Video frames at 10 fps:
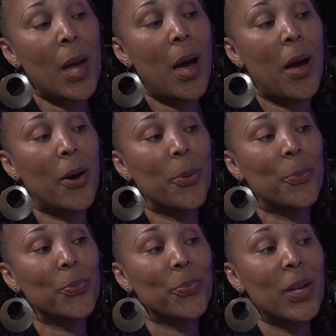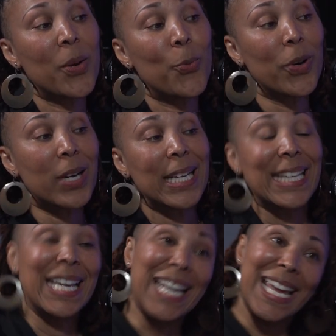we're going to
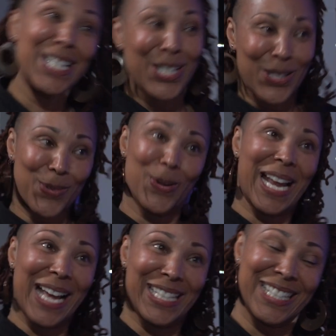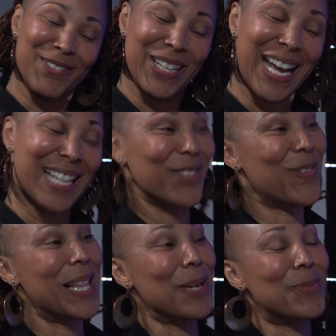get into what I
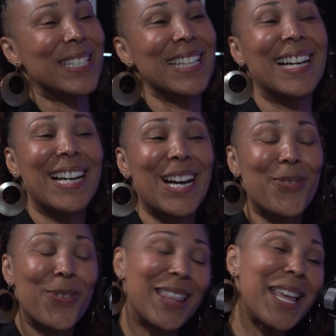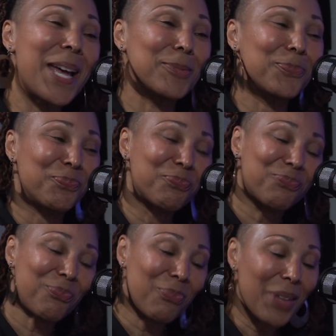developed for them.
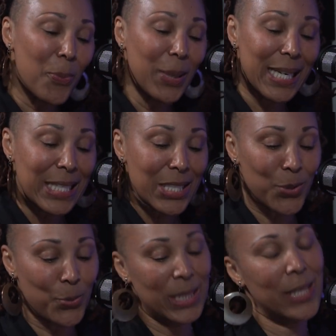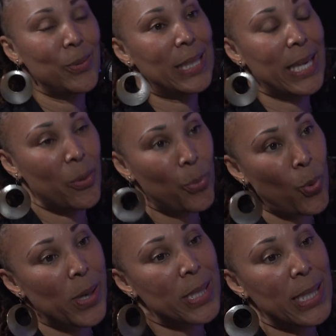But it's just really, really
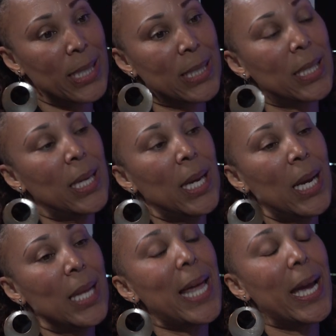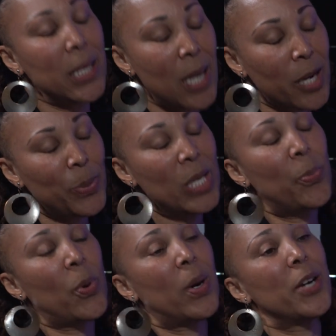important that young
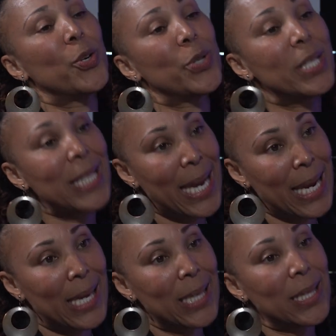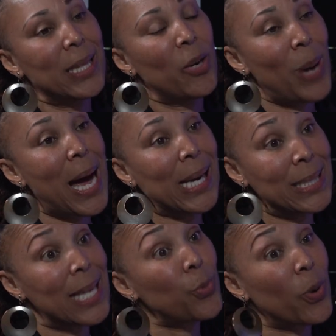people understand their
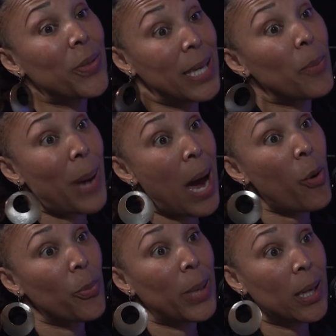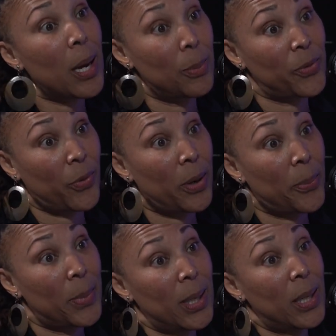bodies. That's where the empowerment comes from.